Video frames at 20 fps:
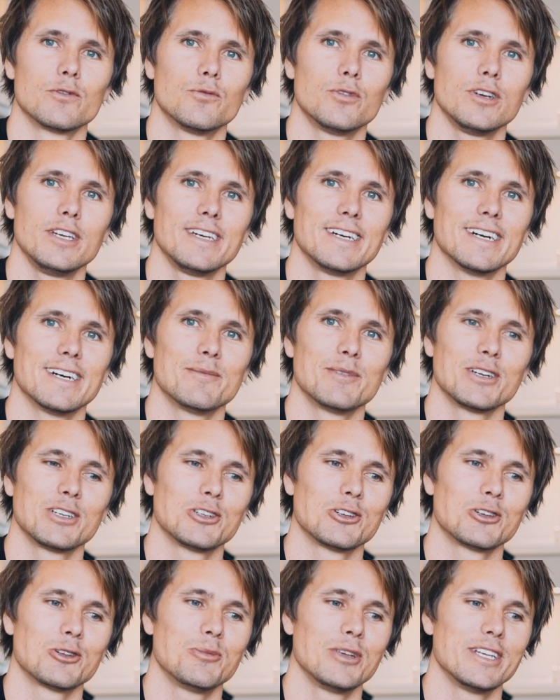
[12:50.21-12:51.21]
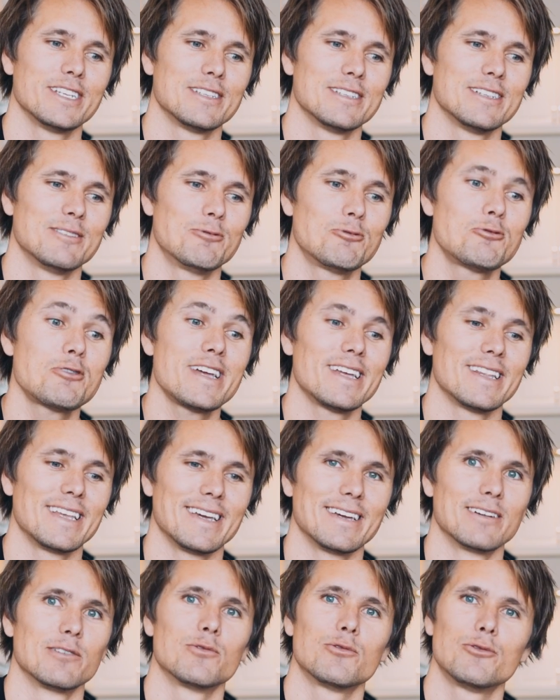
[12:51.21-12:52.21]
we got to make sure to be
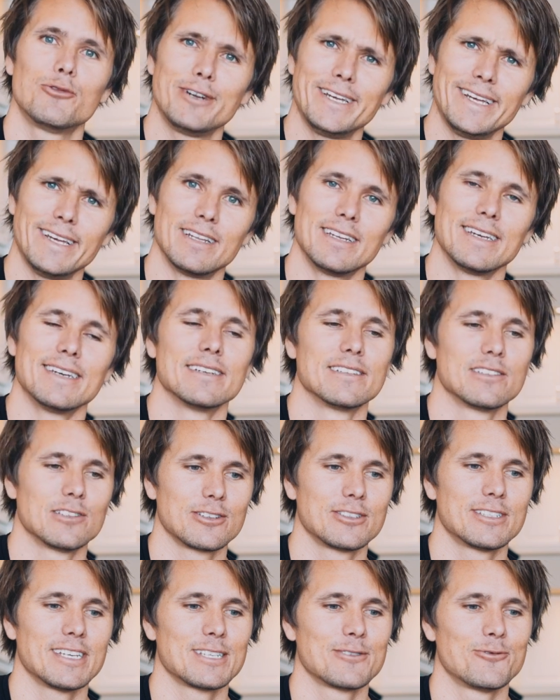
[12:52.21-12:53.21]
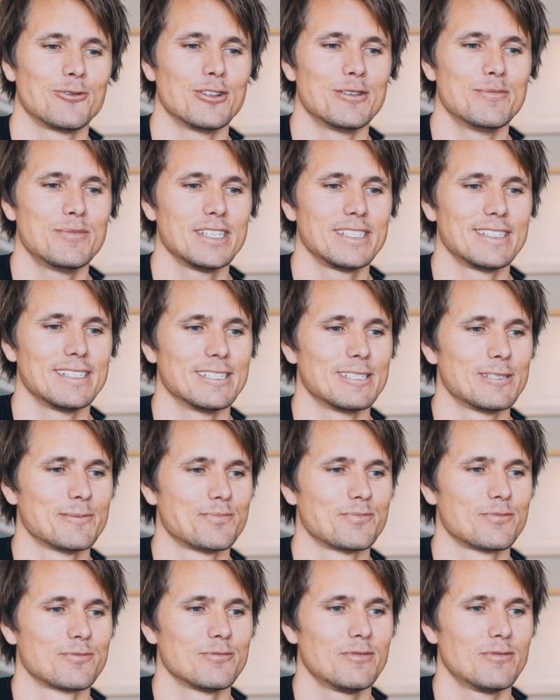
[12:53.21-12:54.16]
really, really successful in business.